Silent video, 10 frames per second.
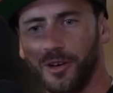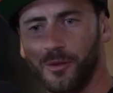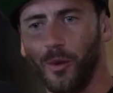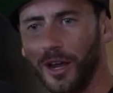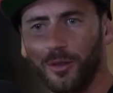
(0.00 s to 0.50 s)

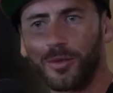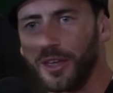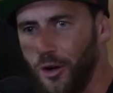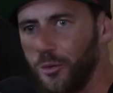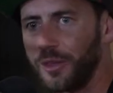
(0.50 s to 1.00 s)
why do you
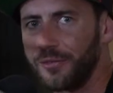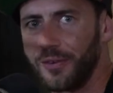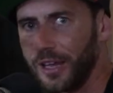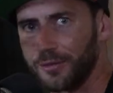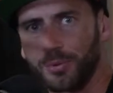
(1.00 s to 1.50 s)
think
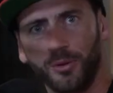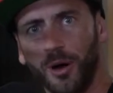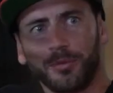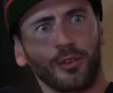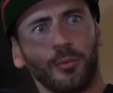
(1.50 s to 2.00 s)
OnlyFans blew
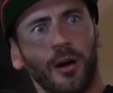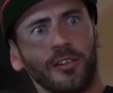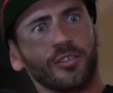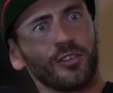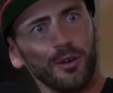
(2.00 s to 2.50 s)
up so
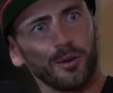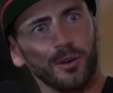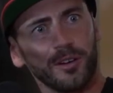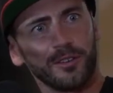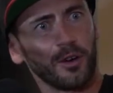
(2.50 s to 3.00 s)
much too
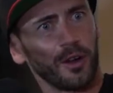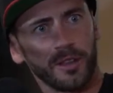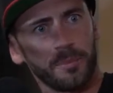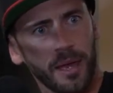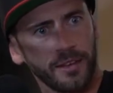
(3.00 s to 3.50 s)
during
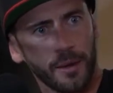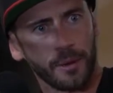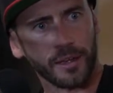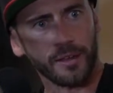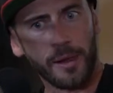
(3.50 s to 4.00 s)
the
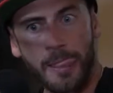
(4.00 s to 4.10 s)
pandemic?